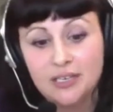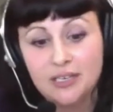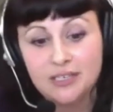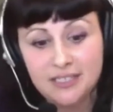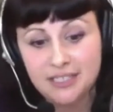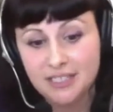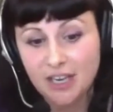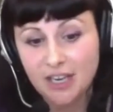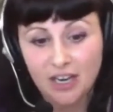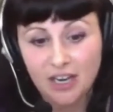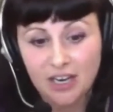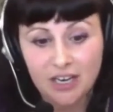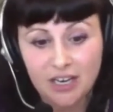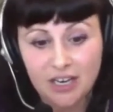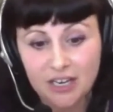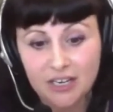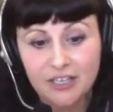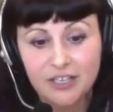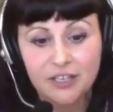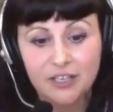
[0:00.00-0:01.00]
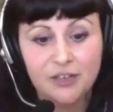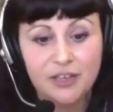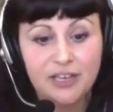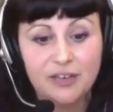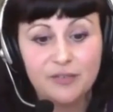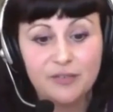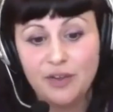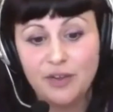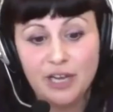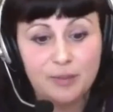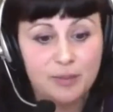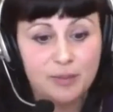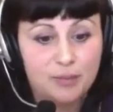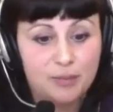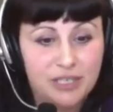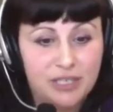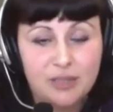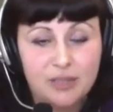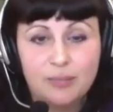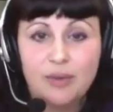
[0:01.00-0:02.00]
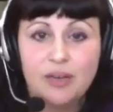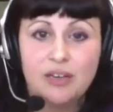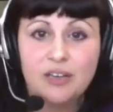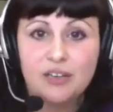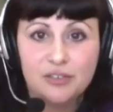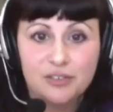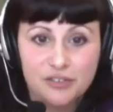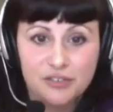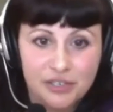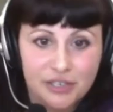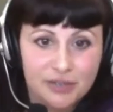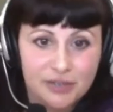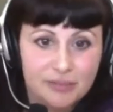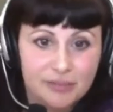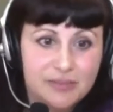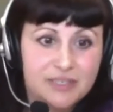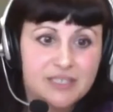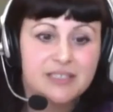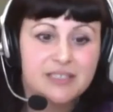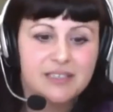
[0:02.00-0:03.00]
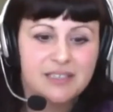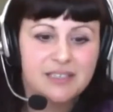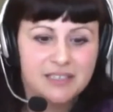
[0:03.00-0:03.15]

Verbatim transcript: did art, you know, like Feynman played the bongo drums and